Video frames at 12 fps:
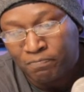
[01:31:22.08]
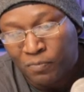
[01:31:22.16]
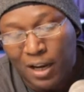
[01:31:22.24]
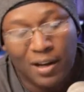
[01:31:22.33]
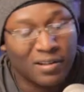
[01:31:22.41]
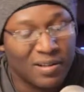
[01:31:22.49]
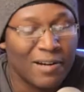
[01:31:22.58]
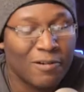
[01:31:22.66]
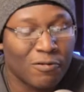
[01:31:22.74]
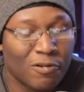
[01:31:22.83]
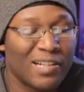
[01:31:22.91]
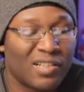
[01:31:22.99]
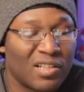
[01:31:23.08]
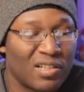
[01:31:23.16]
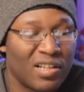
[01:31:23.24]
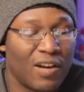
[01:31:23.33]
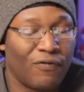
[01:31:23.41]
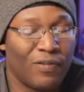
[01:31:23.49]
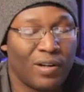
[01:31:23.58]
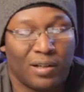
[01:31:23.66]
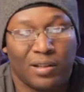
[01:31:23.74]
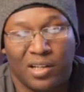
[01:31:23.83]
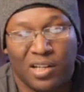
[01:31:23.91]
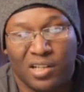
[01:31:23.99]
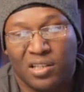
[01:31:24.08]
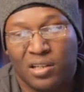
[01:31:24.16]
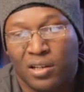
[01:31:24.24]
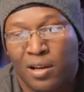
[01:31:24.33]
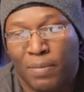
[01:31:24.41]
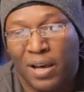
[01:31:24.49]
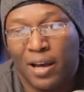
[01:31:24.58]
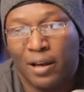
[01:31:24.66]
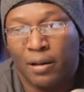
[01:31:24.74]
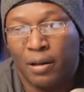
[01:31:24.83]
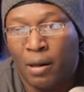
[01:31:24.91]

Uh, Dino Crisis definitely needs to come back.